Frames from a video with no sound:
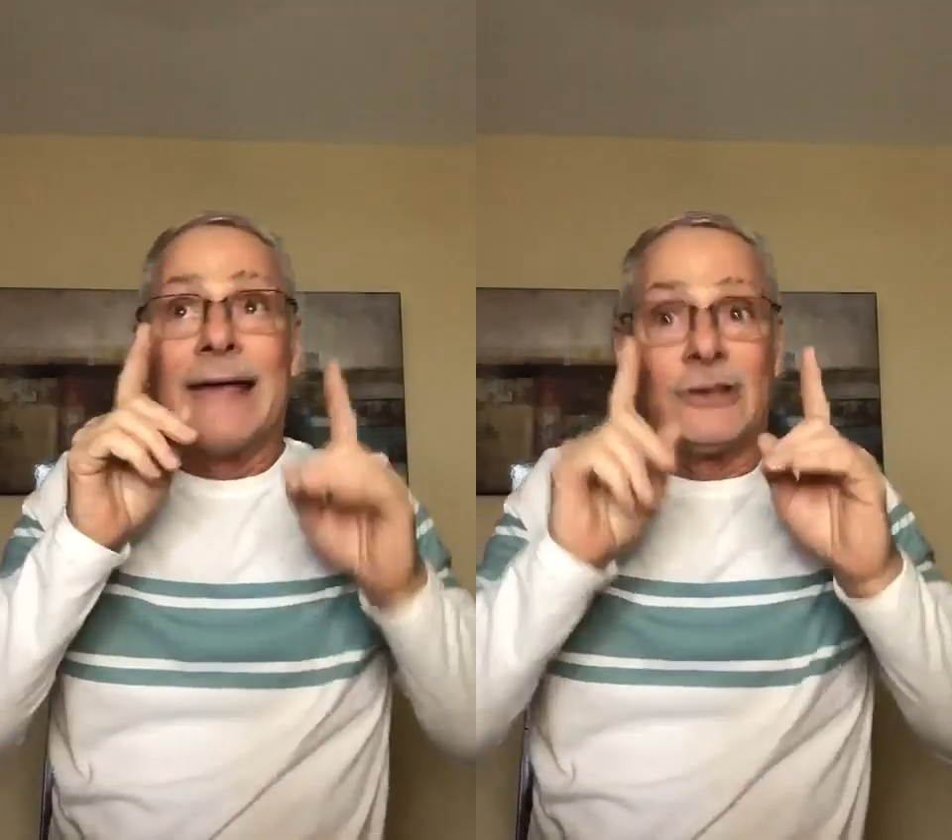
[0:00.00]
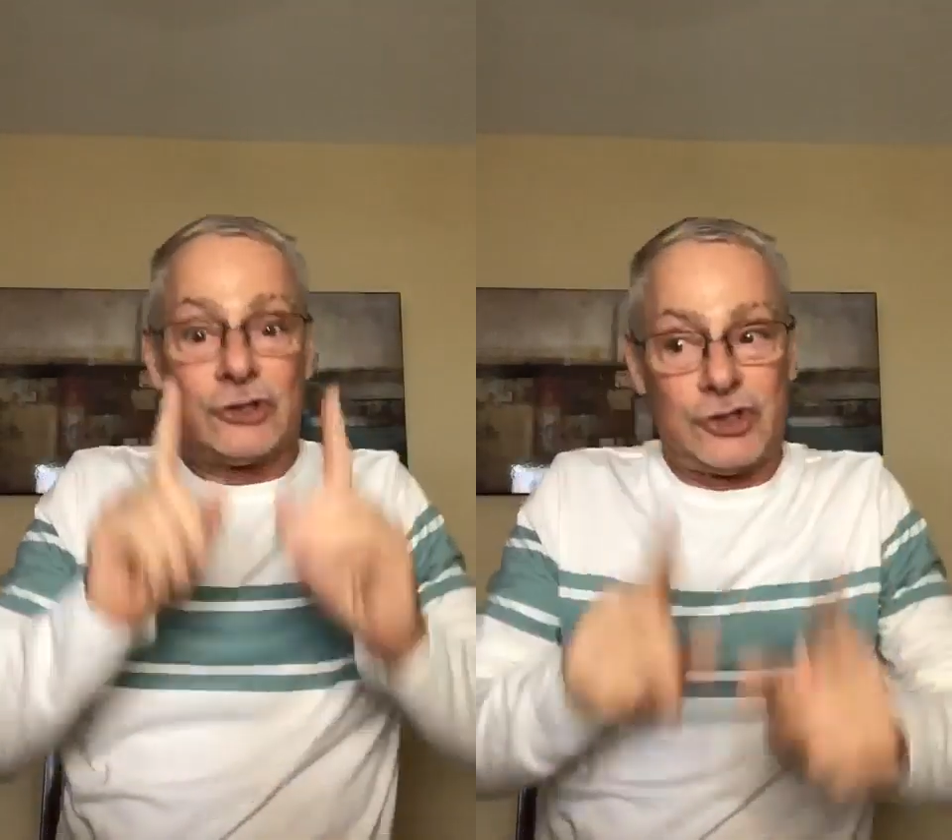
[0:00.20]

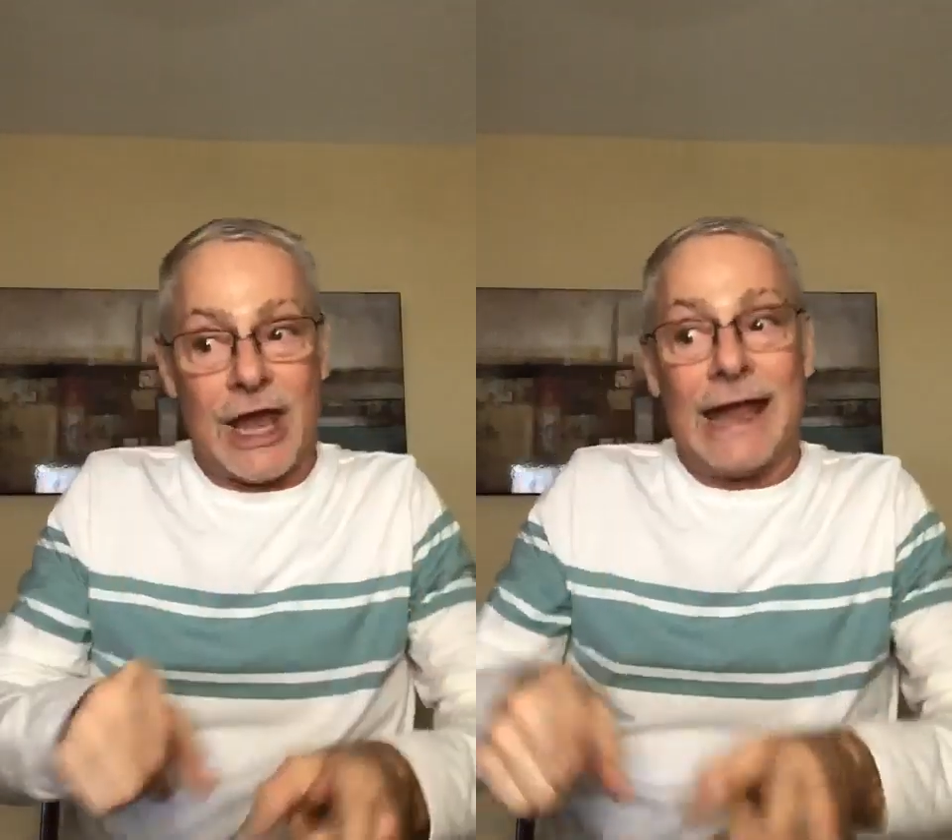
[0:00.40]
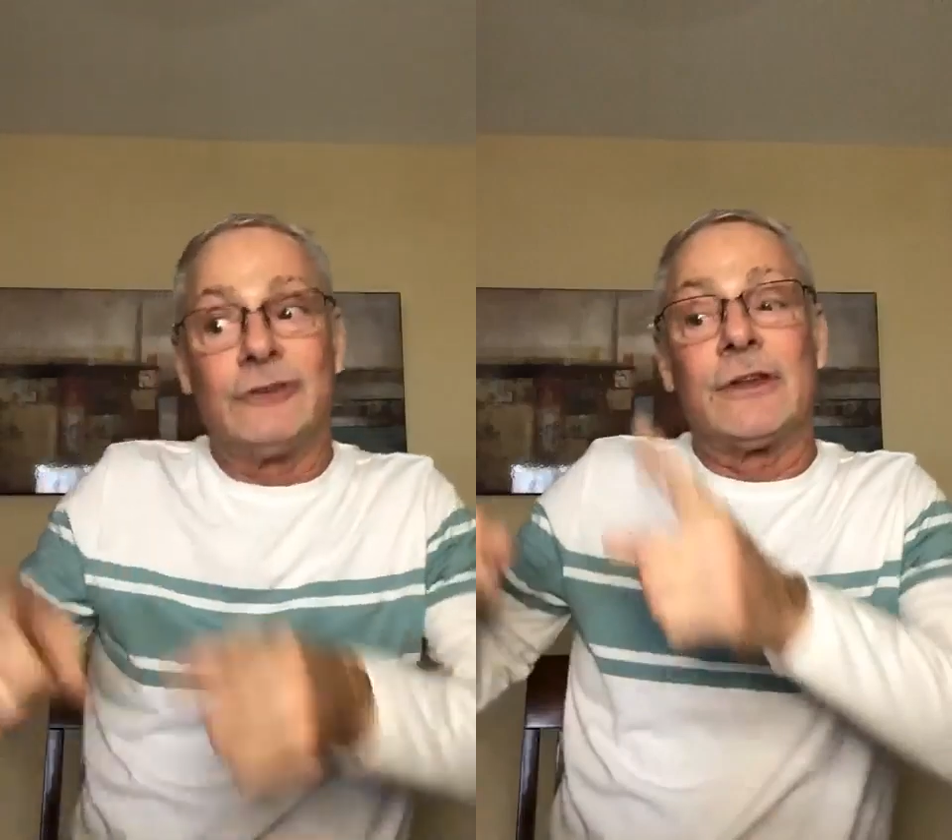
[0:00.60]
as it's
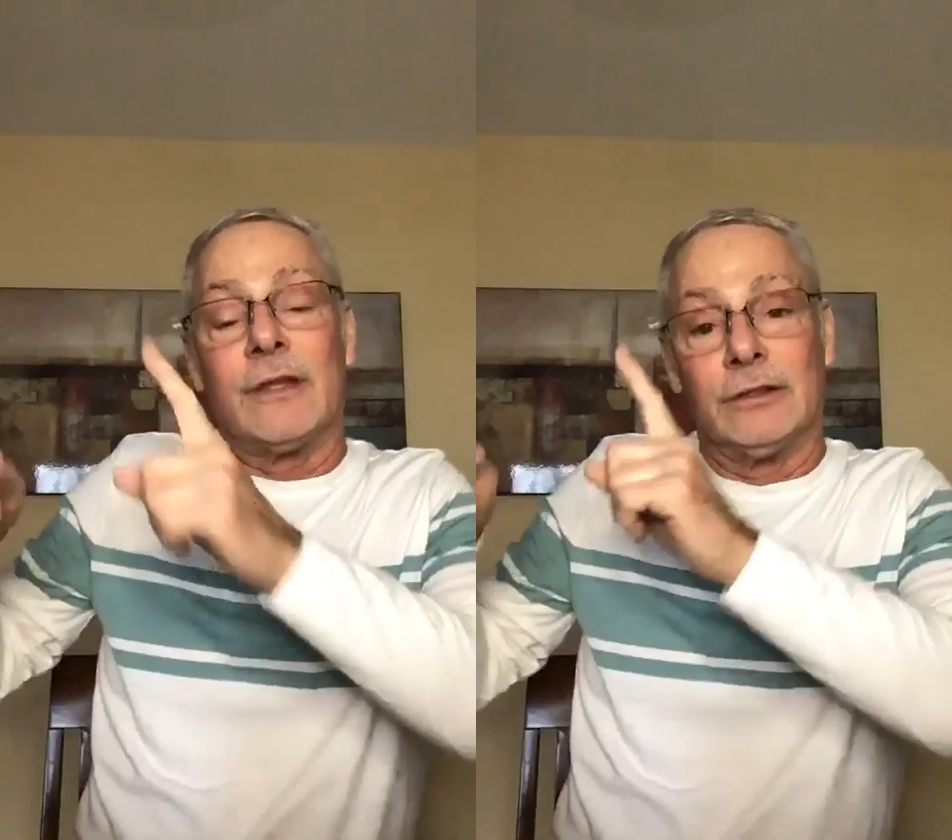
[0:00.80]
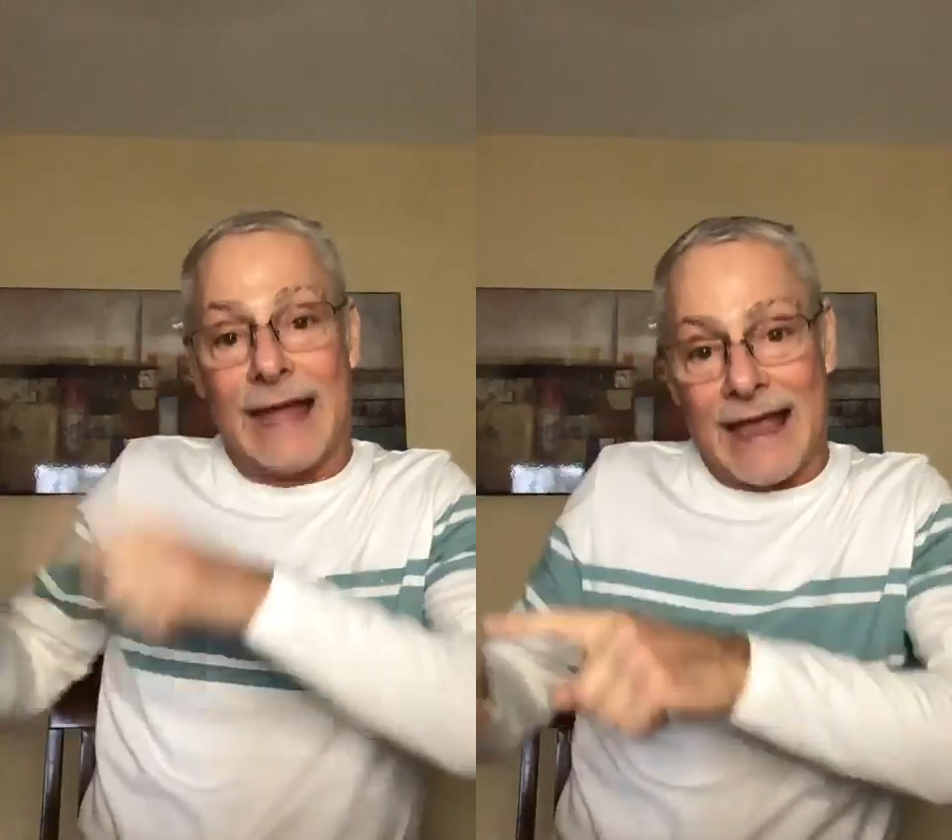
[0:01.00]

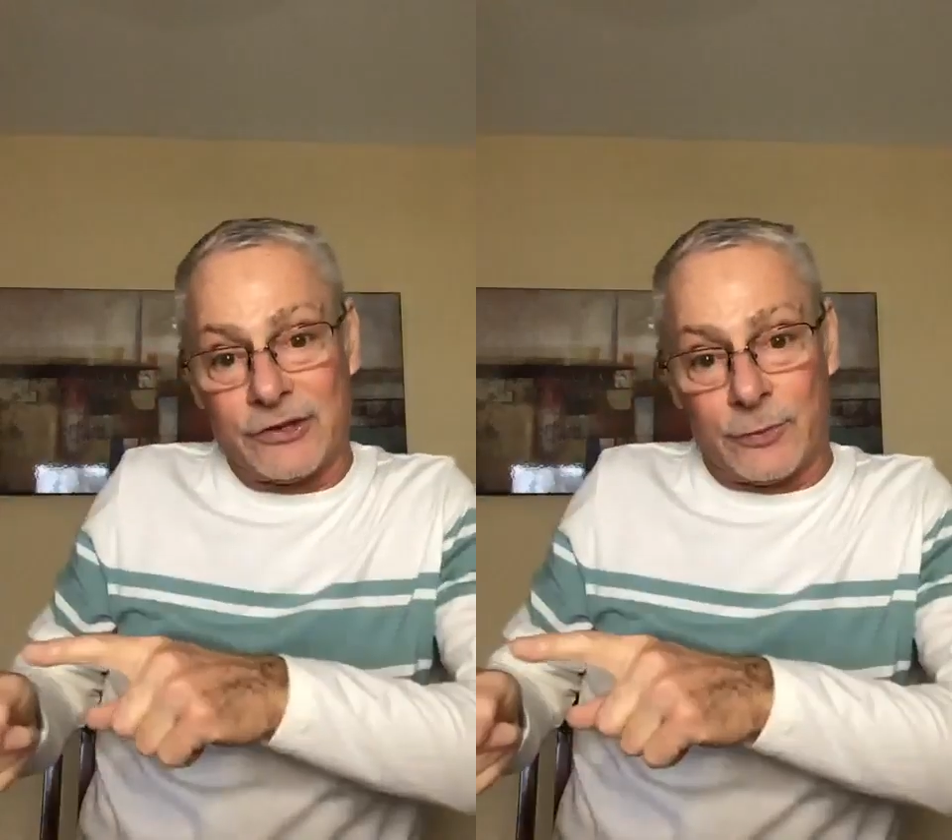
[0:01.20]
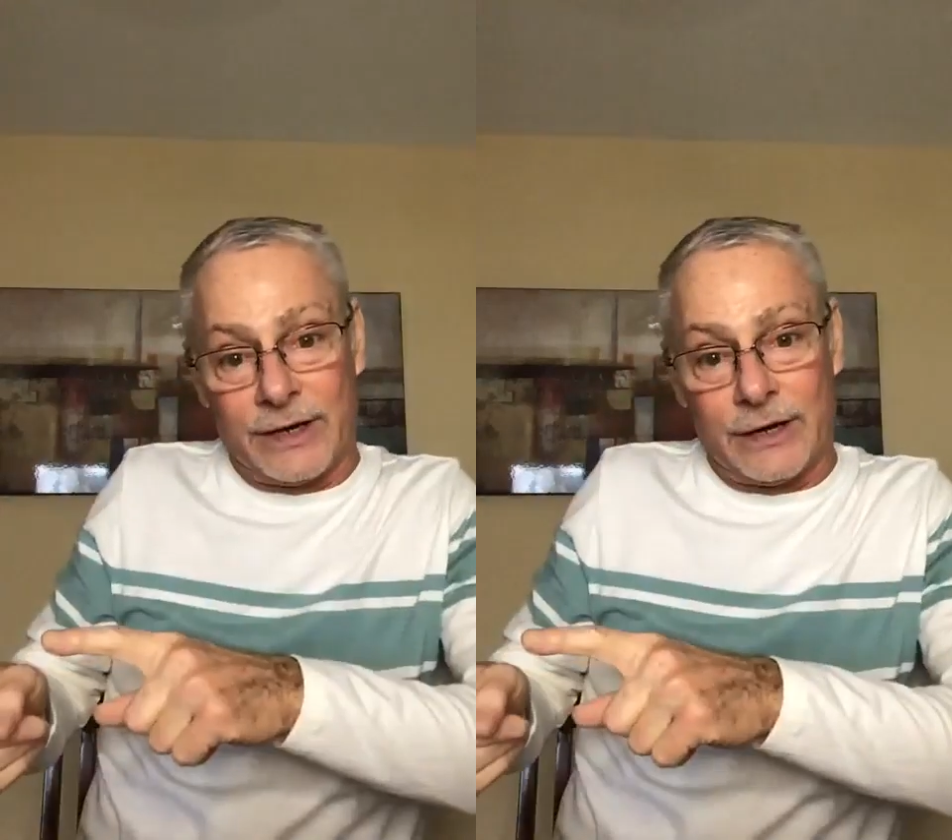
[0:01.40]
changed in the
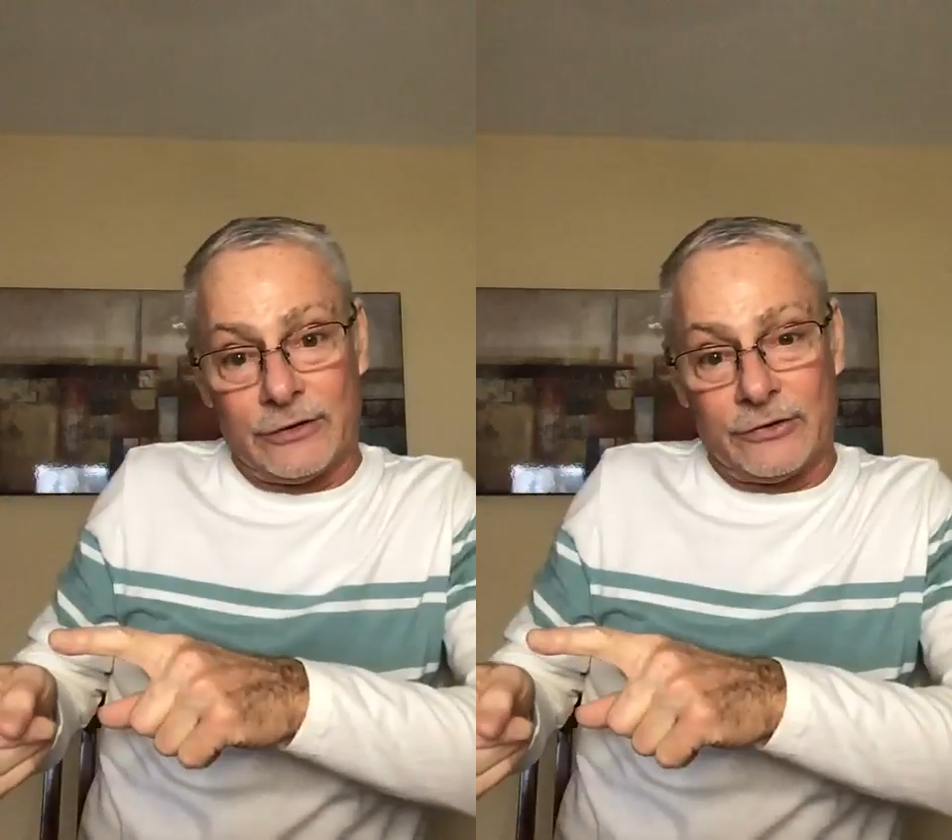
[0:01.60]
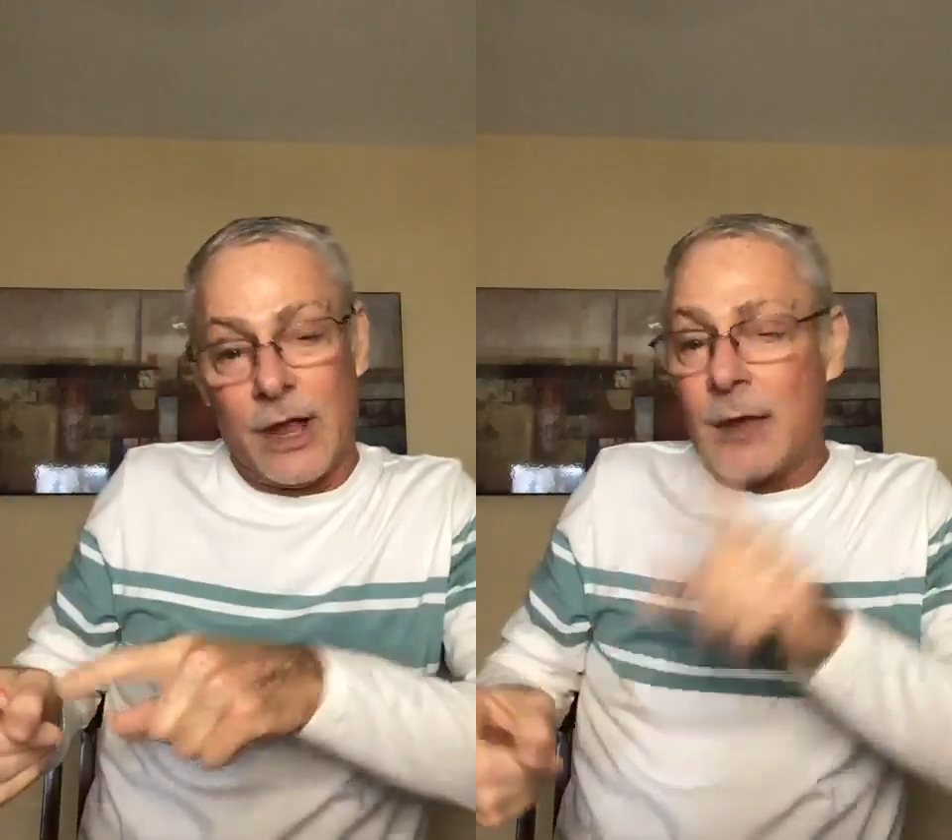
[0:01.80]
last 3
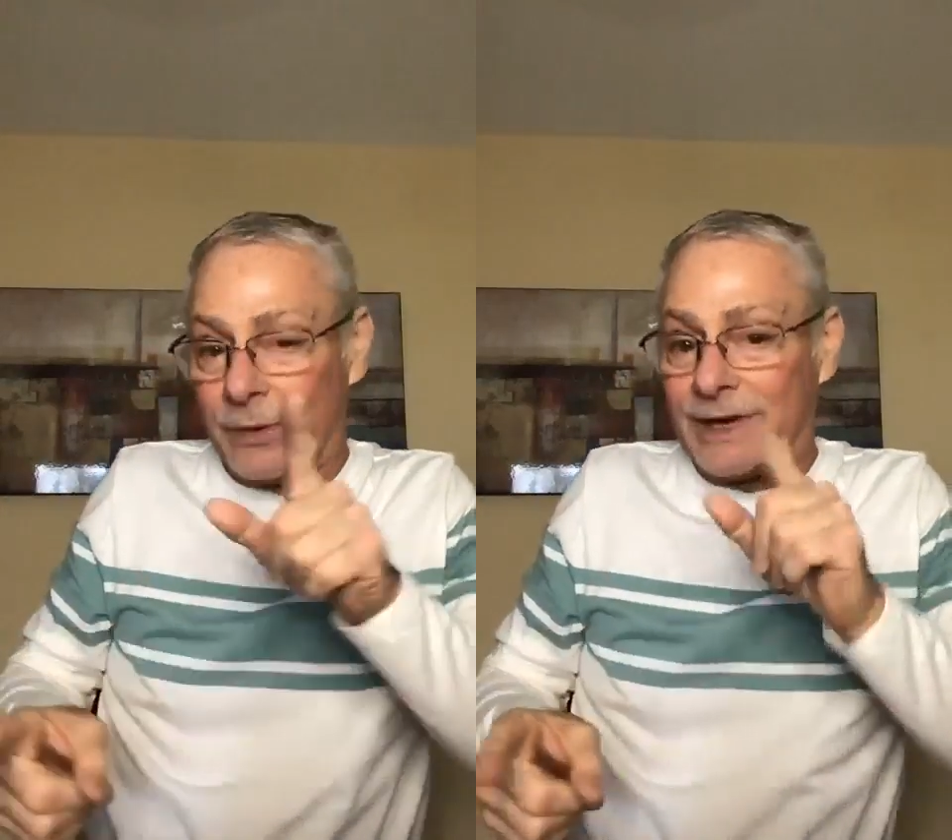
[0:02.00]
years.